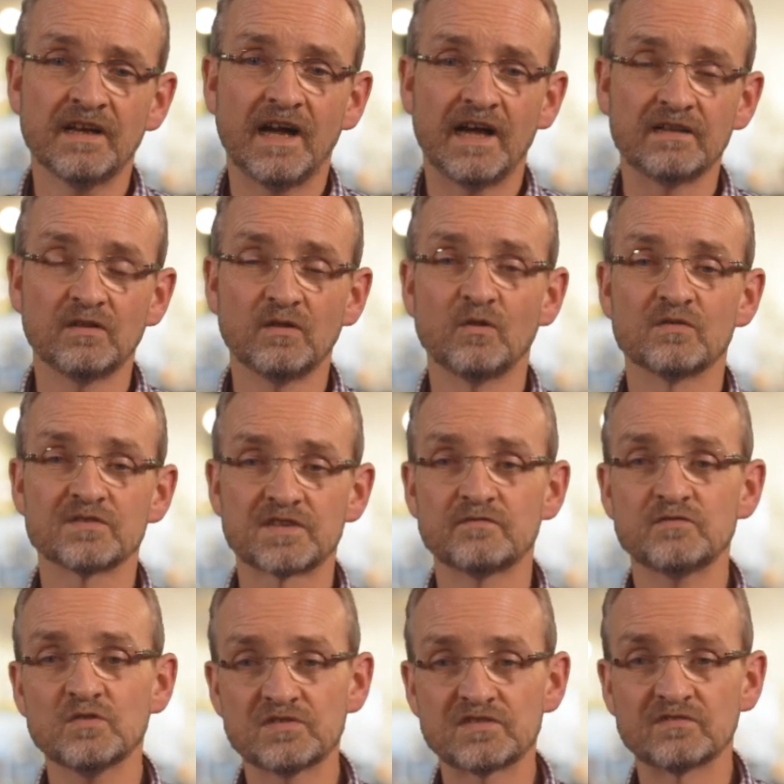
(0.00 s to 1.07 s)
and lots
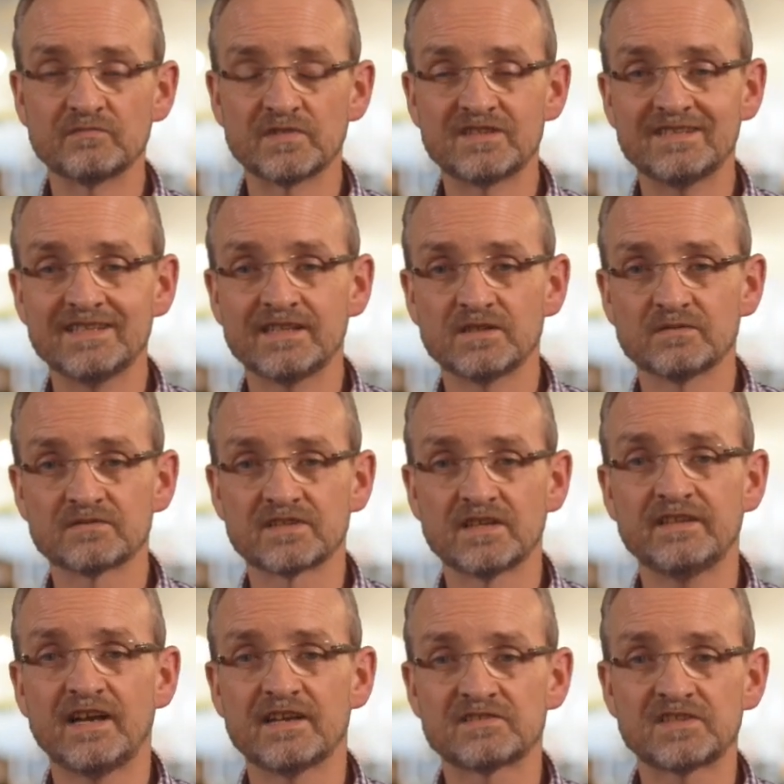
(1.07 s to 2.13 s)
of use of materials,
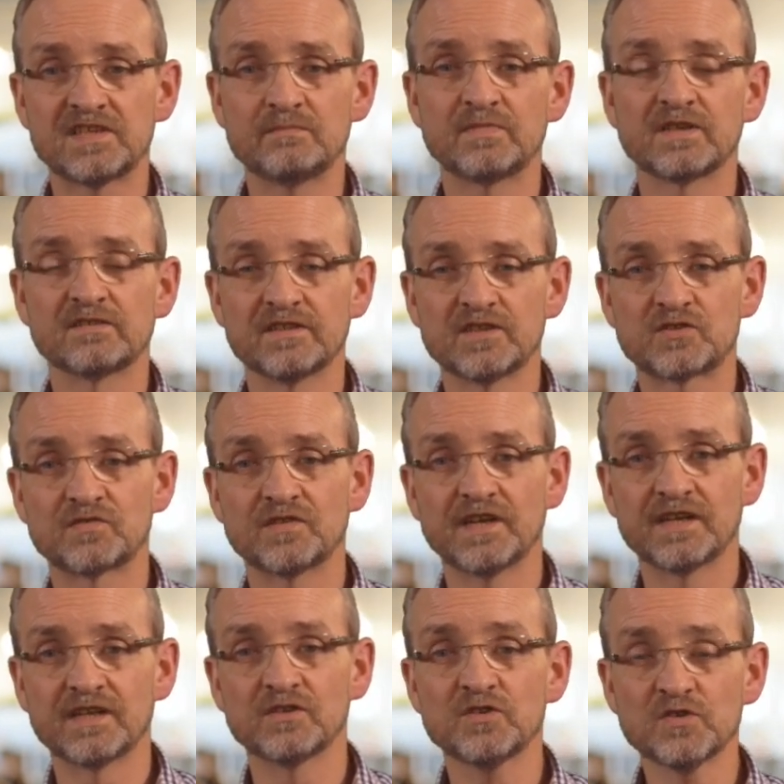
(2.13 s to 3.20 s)
and that's typically
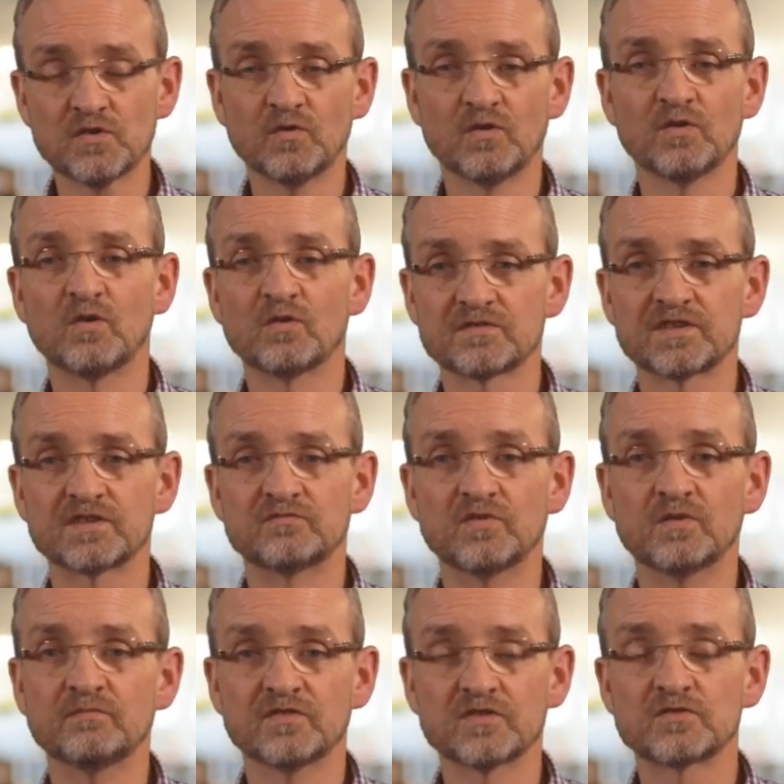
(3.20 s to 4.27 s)
training. You go along to a
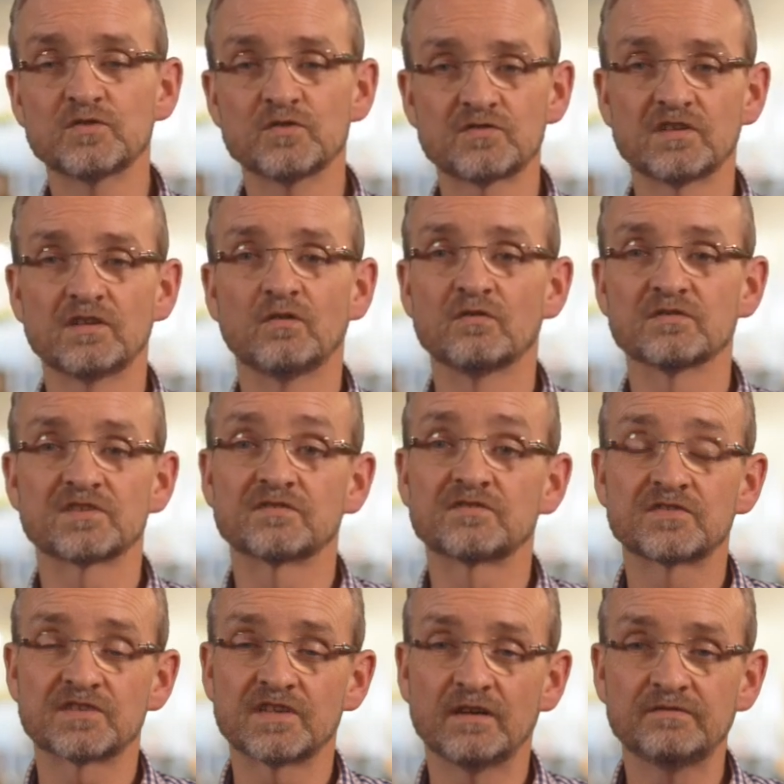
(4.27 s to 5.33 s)
room, there's usually lots of
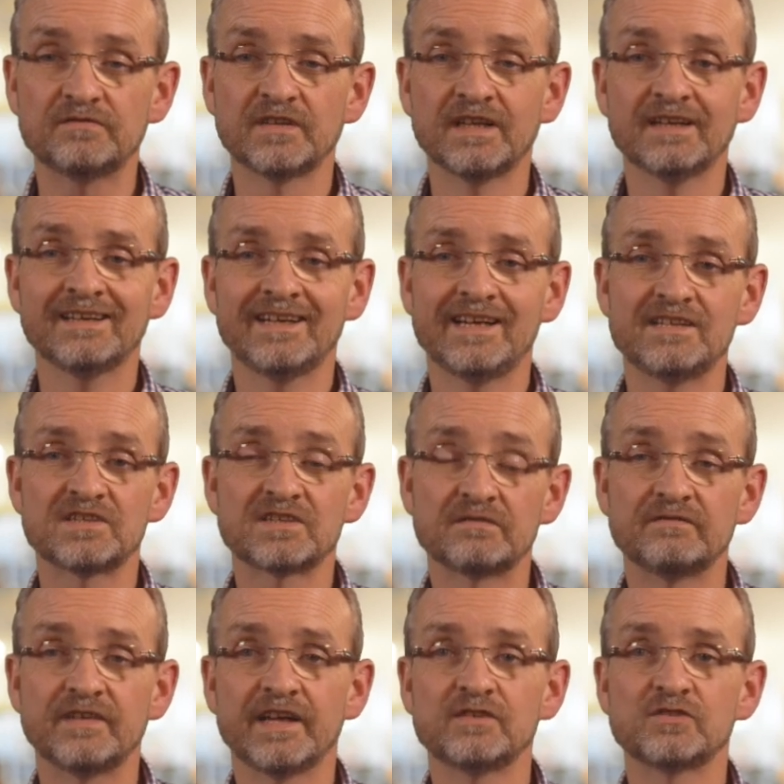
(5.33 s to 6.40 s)
stuff,
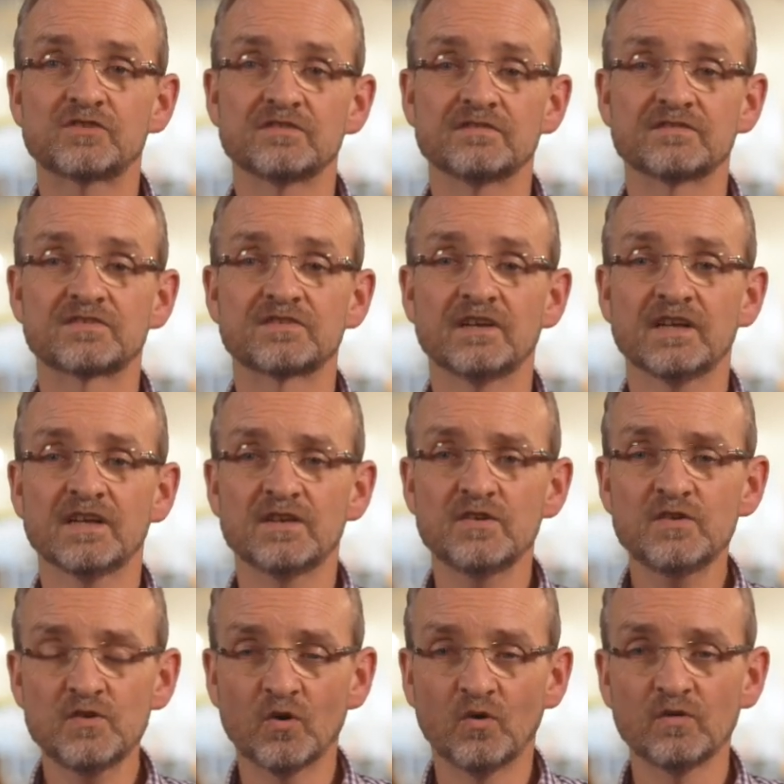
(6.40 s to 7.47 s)
interventions,
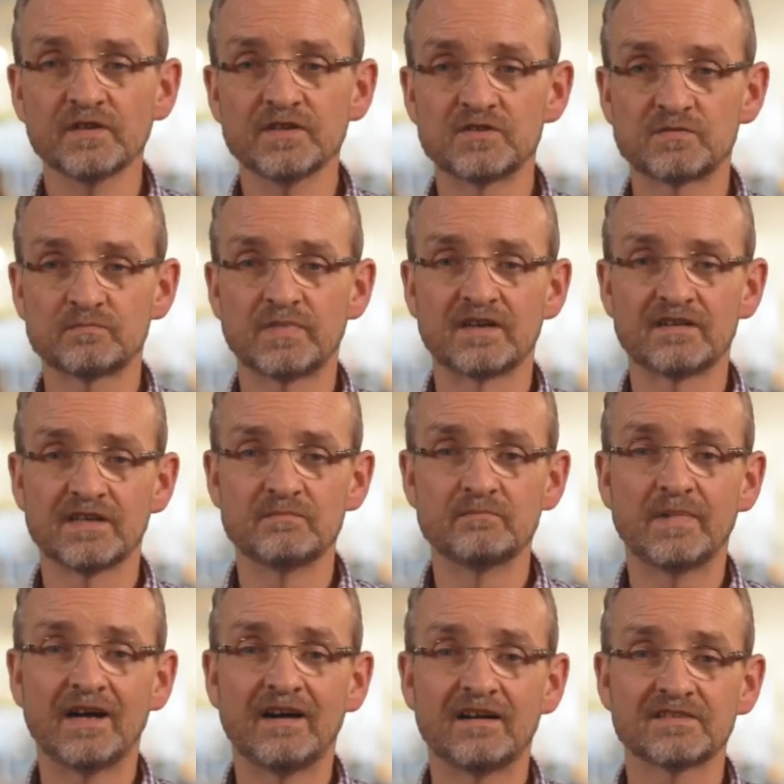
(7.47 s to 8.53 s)
knowledge
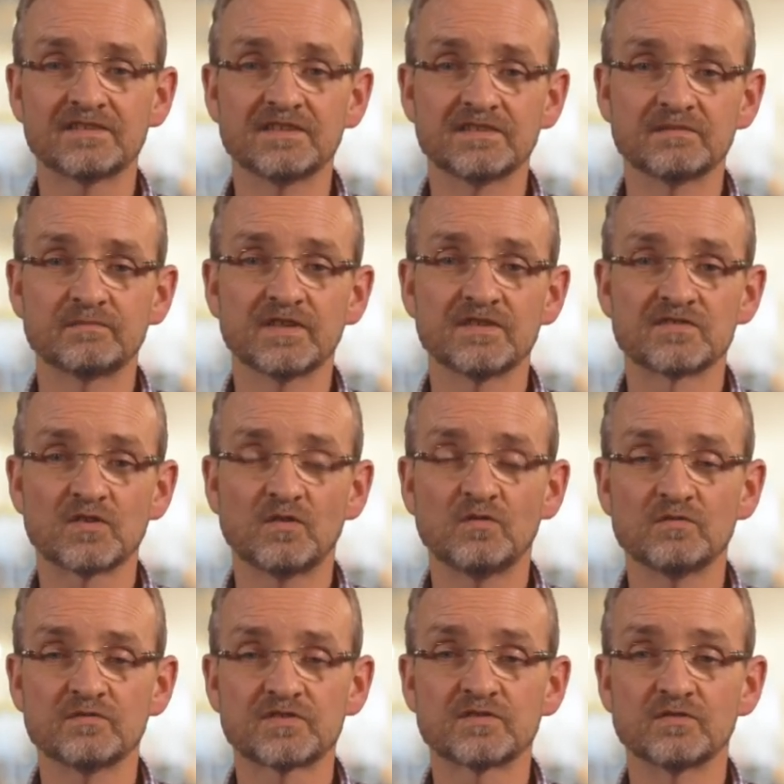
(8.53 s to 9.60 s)
imparted, but there's
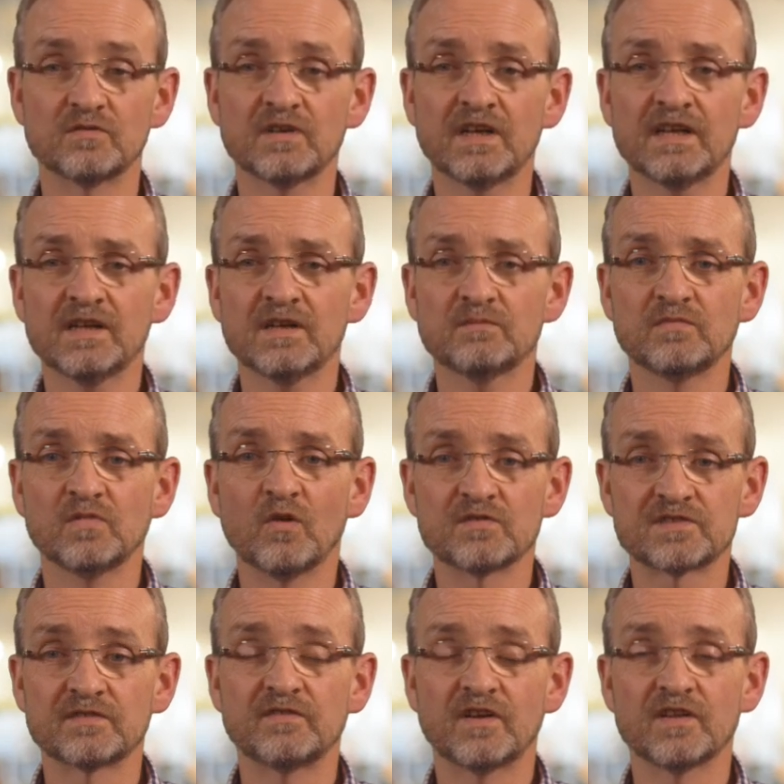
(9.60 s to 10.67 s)
also
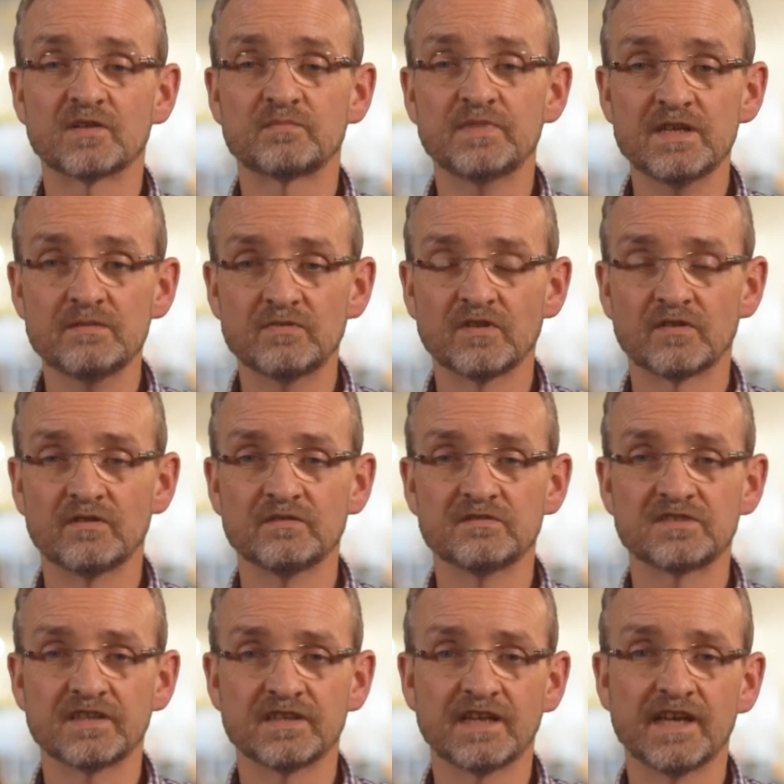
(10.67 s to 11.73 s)
lots of other people around
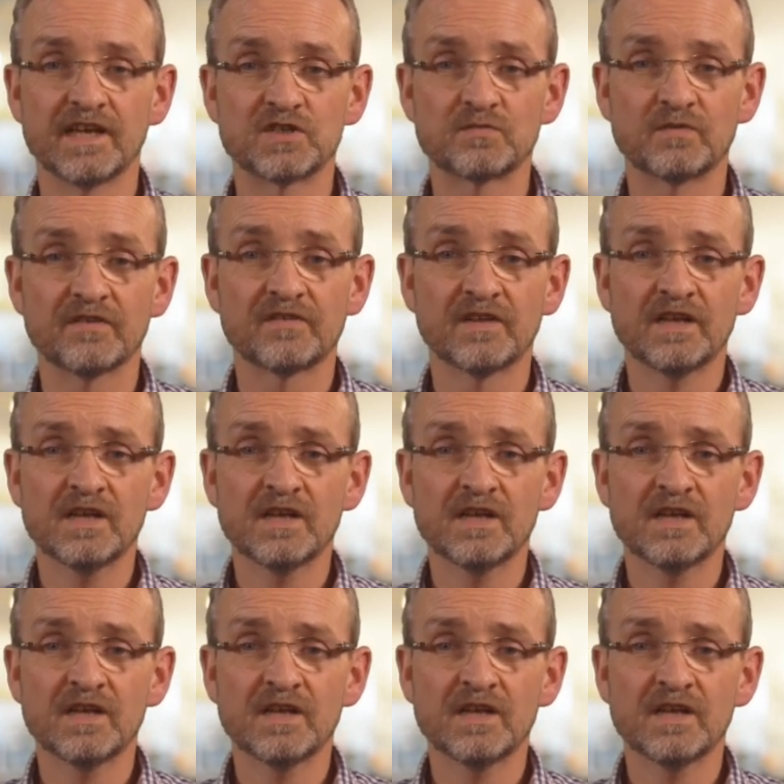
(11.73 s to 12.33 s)
to engage with.